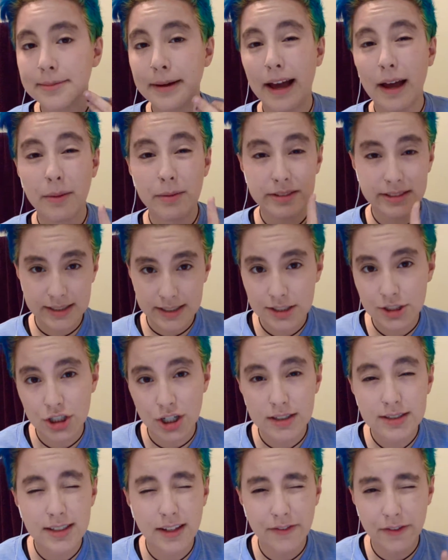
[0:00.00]
but I would
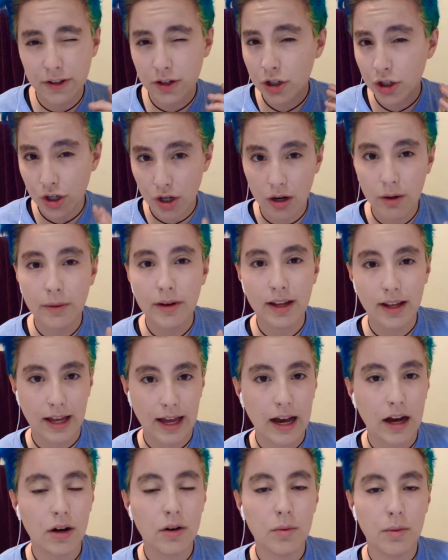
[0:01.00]
suggest if you're going
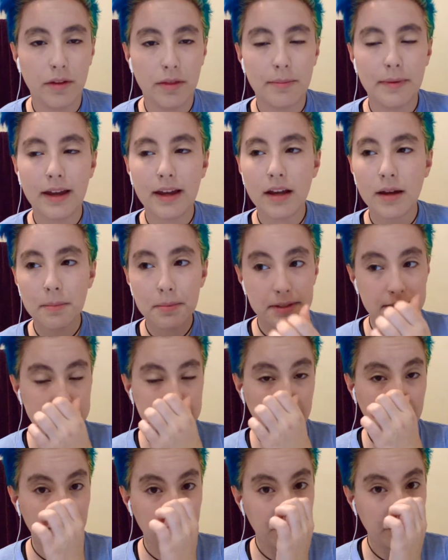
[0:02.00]
out with makeup and
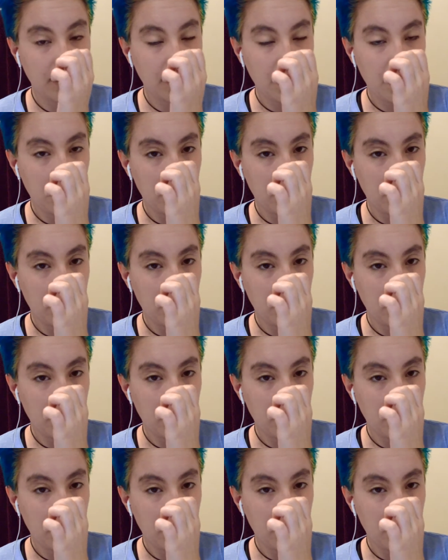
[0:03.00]
stuff,